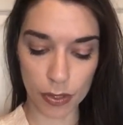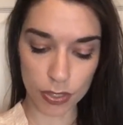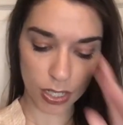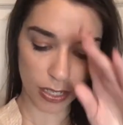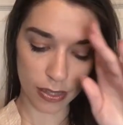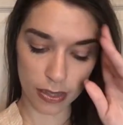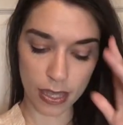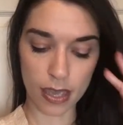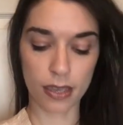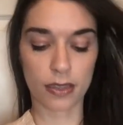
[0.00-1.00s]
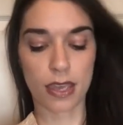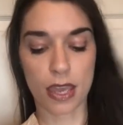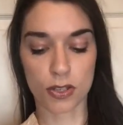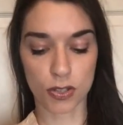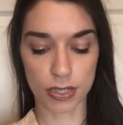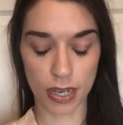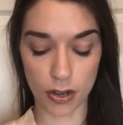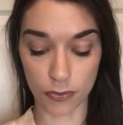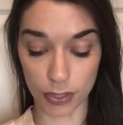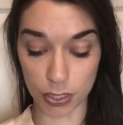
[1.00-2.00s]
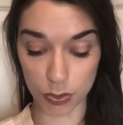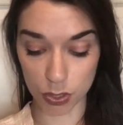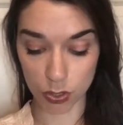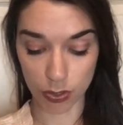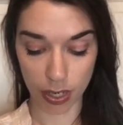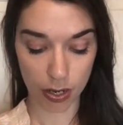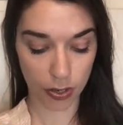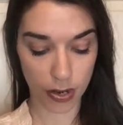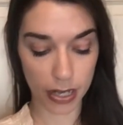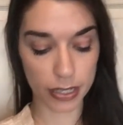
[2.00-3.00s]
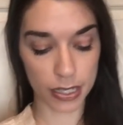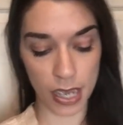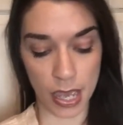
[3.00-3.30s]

check the entries carefully to ensure they are correct.